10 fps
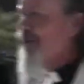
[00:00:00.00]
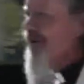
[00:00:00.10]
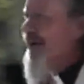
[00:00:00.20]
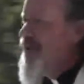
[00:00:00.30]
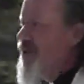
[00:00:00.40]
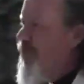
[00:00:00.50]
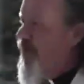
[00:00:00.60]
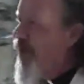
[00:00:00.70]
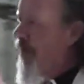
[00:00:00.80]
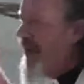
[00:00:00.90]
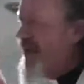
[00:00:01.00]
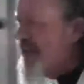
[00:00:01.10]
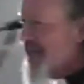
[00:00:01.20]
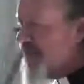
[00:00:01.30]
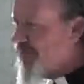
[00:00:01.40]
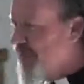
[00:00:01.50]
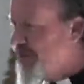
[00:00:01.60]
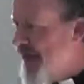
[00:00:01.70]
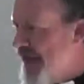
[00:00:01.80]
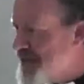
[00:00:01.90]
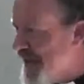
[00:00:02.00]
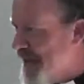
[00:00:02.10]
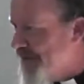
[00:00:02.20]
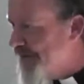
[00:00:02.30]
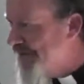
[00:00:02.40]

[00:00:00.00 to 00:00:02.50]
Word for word: congregation would go ahead and give them that title.